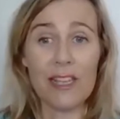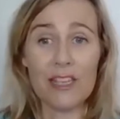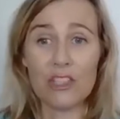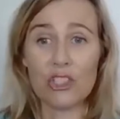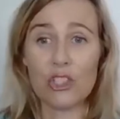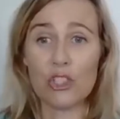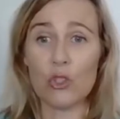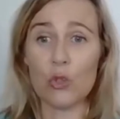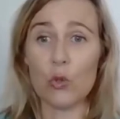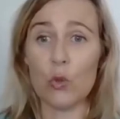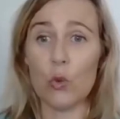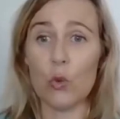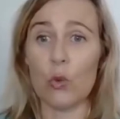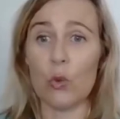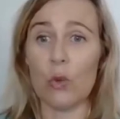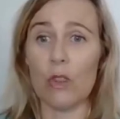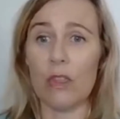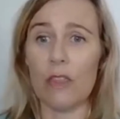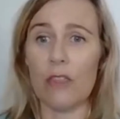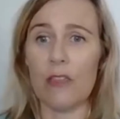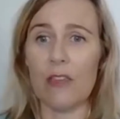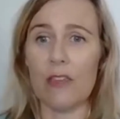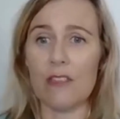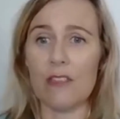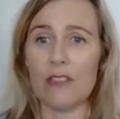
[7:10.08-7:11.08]
make
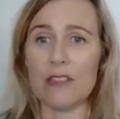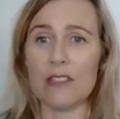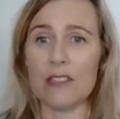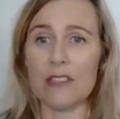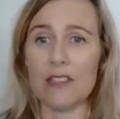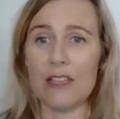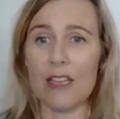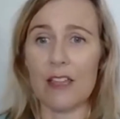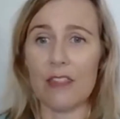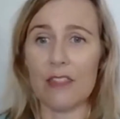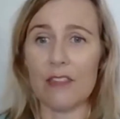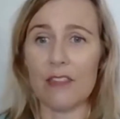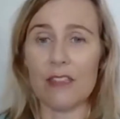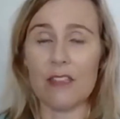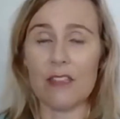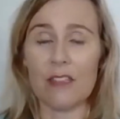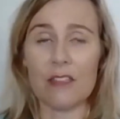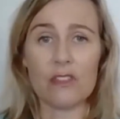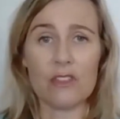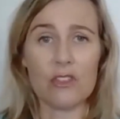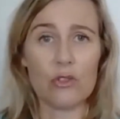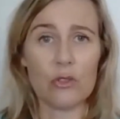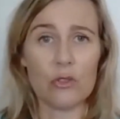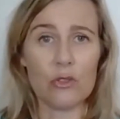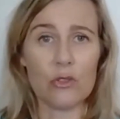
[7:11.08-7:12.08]
sure that there's
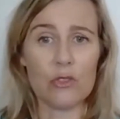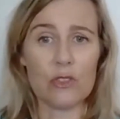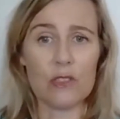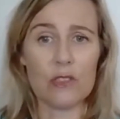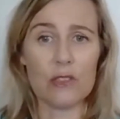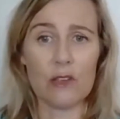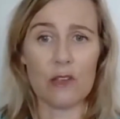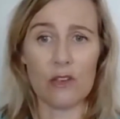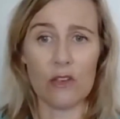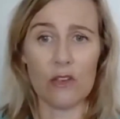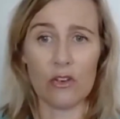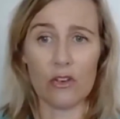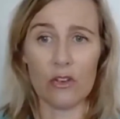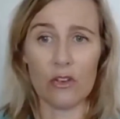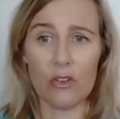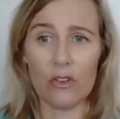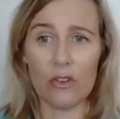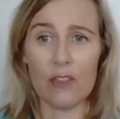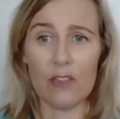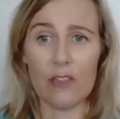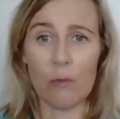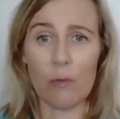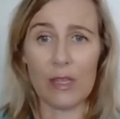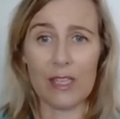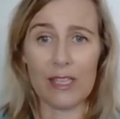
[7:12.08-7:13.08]
nothing
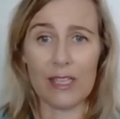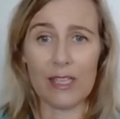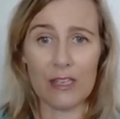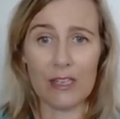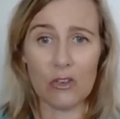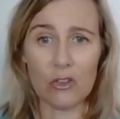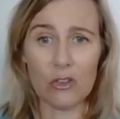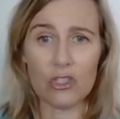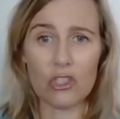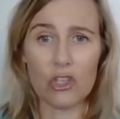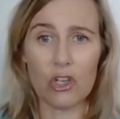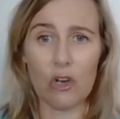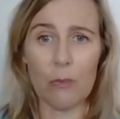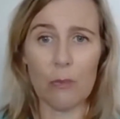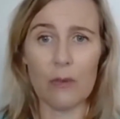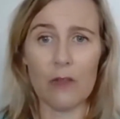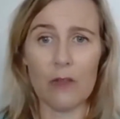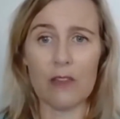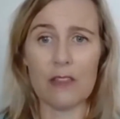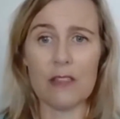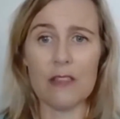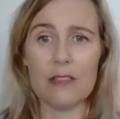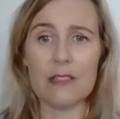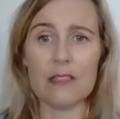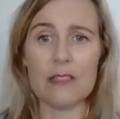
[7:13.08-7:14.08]
that we get on top
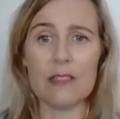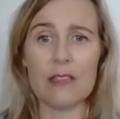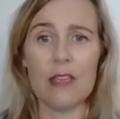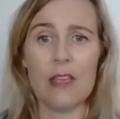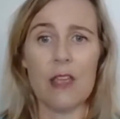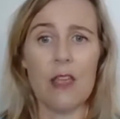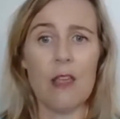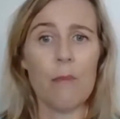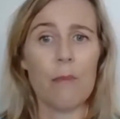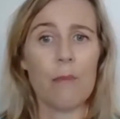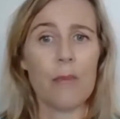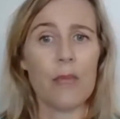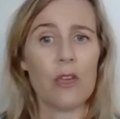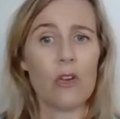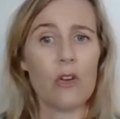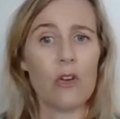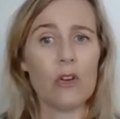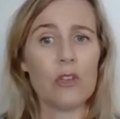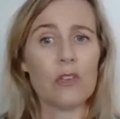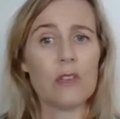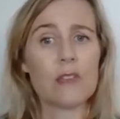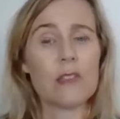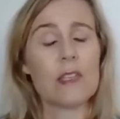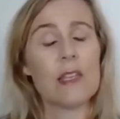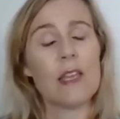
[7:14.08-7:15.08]
of this,
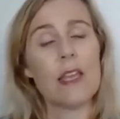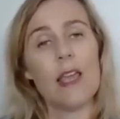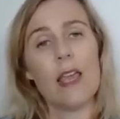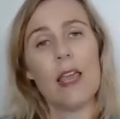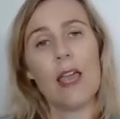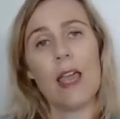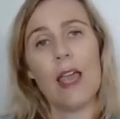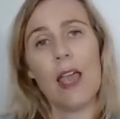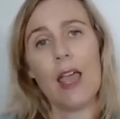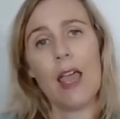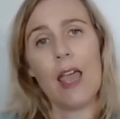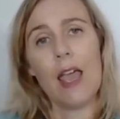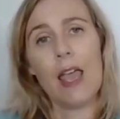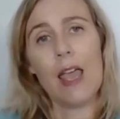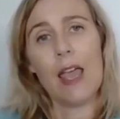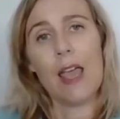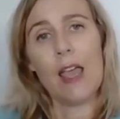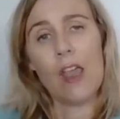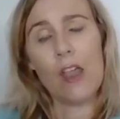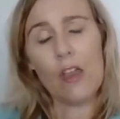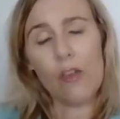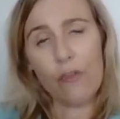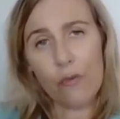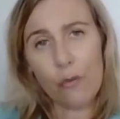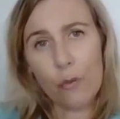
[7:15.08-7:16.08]
because
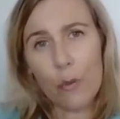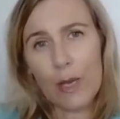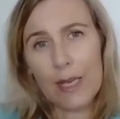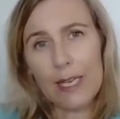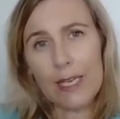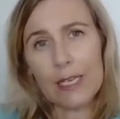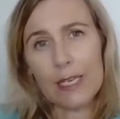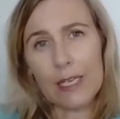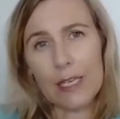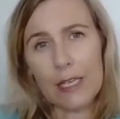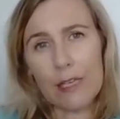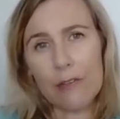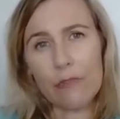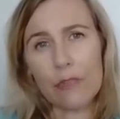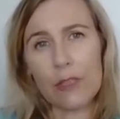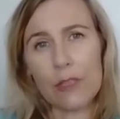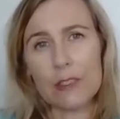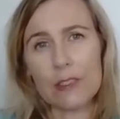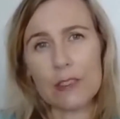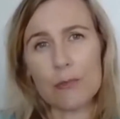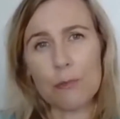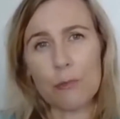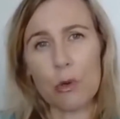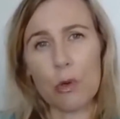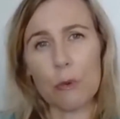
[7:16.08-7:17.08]
if we leave
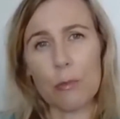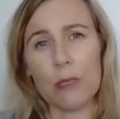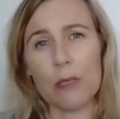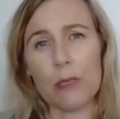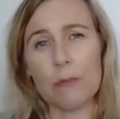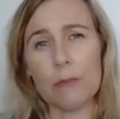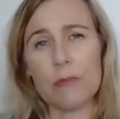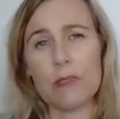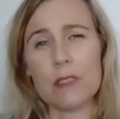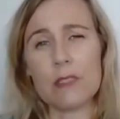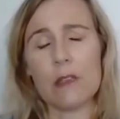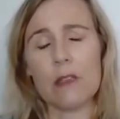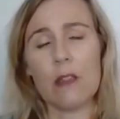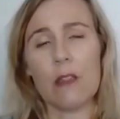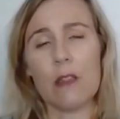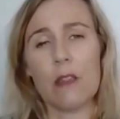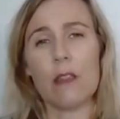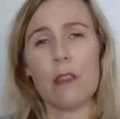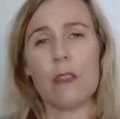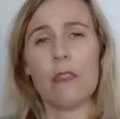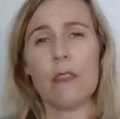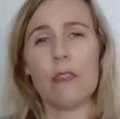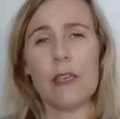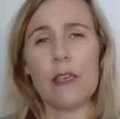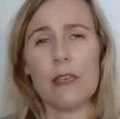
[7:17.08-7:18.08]
these problems,
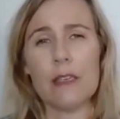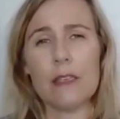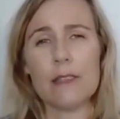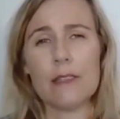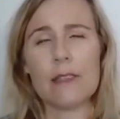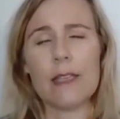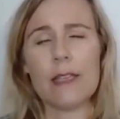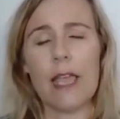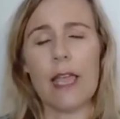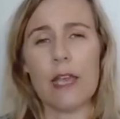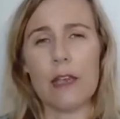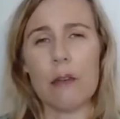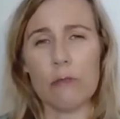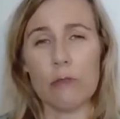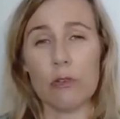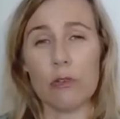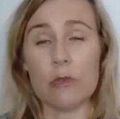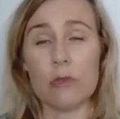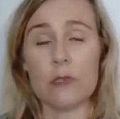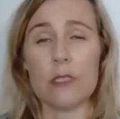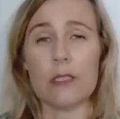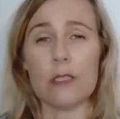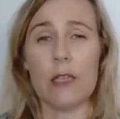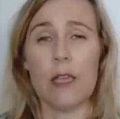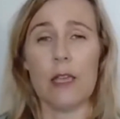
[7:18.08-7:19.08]
these
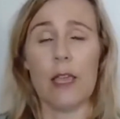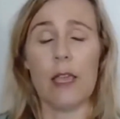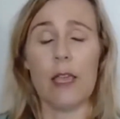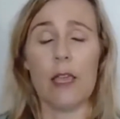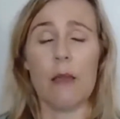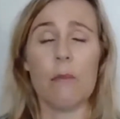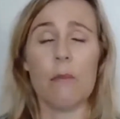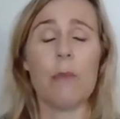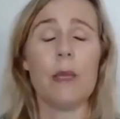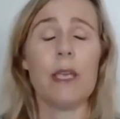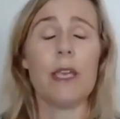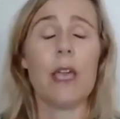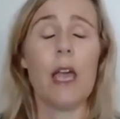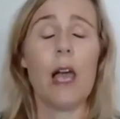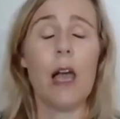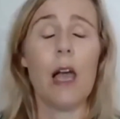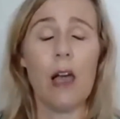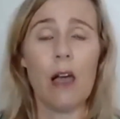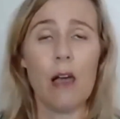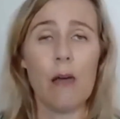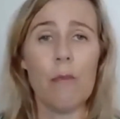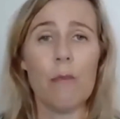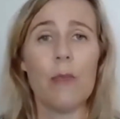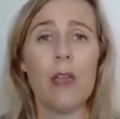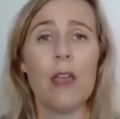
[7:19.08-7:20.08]
animals
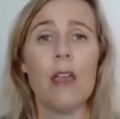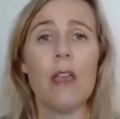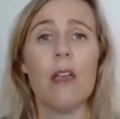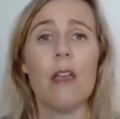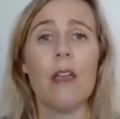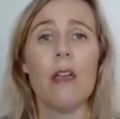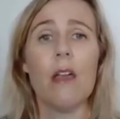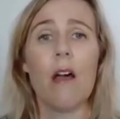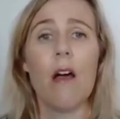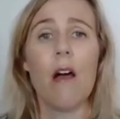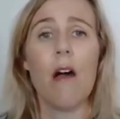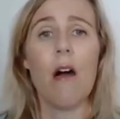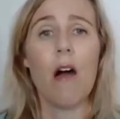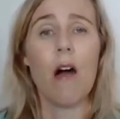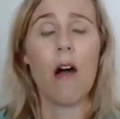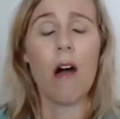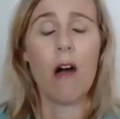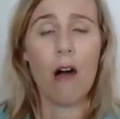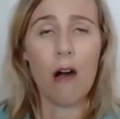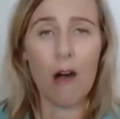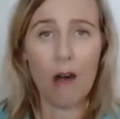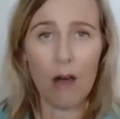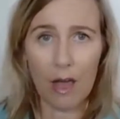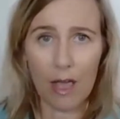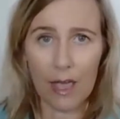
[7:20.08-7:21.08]
become
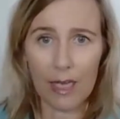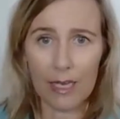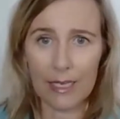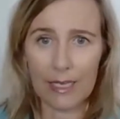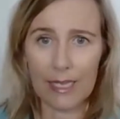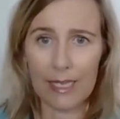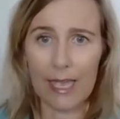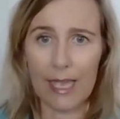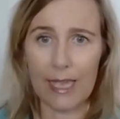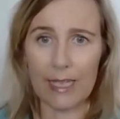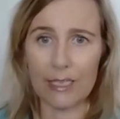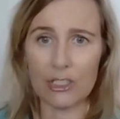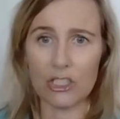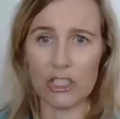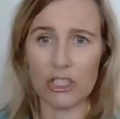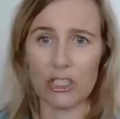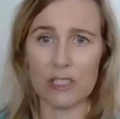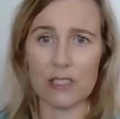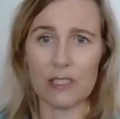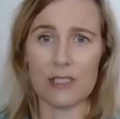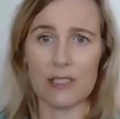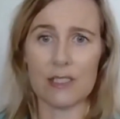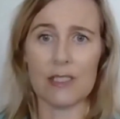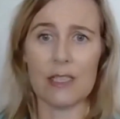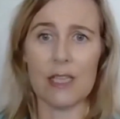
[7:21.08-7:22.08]
highly
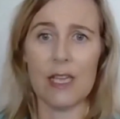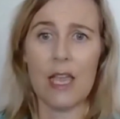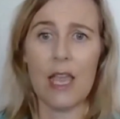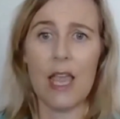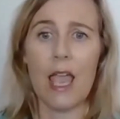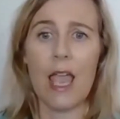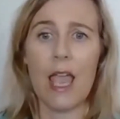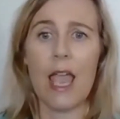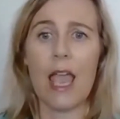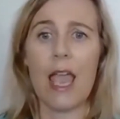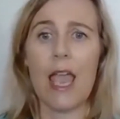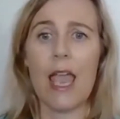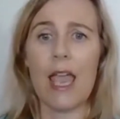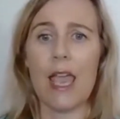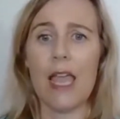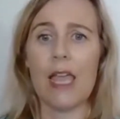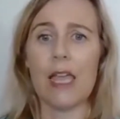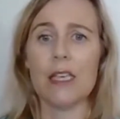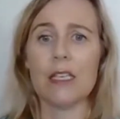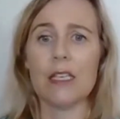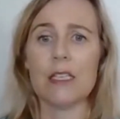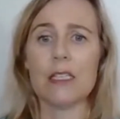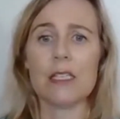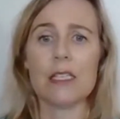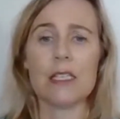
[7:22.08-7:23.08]
anxious,
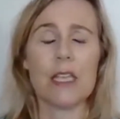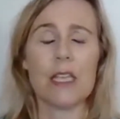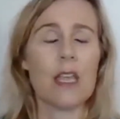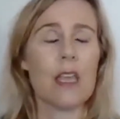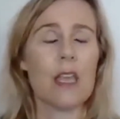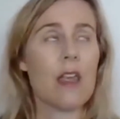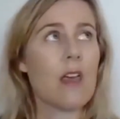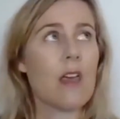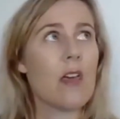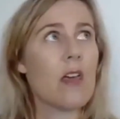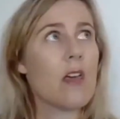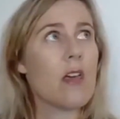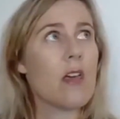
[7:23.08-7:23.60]
and